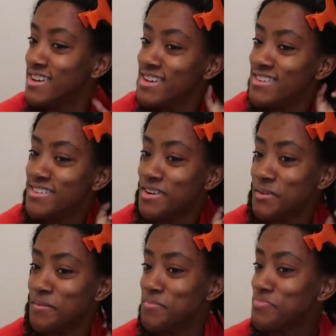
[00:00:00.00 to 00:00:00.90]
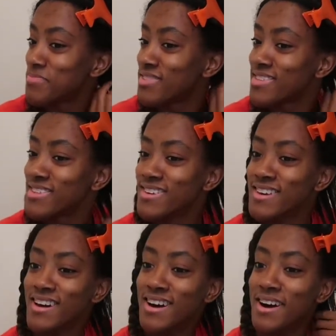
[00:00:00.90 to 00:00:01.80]
So
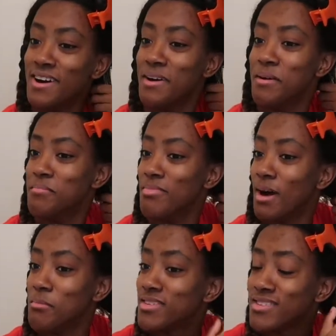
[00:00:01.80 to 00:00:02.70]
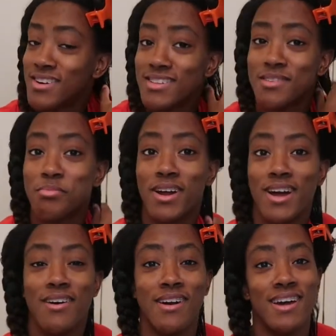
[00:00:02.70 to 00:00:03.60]
I'm gonna start this braid
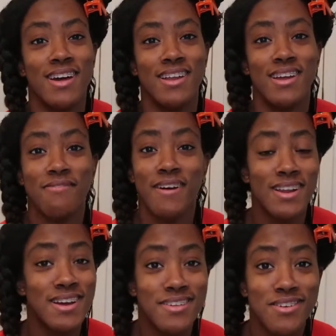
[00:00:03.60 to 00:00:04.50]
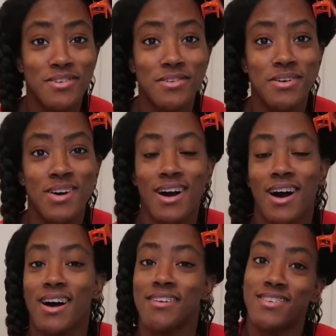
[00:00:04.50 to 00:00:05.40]
out, and if I need to,
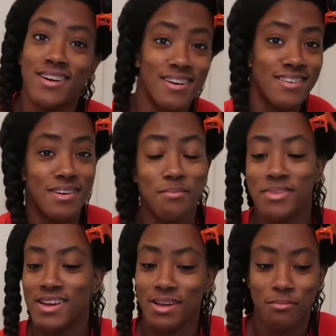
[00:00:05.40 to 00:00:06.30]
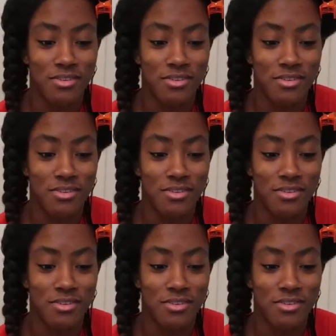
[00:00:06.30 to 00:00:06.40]
I'll say something in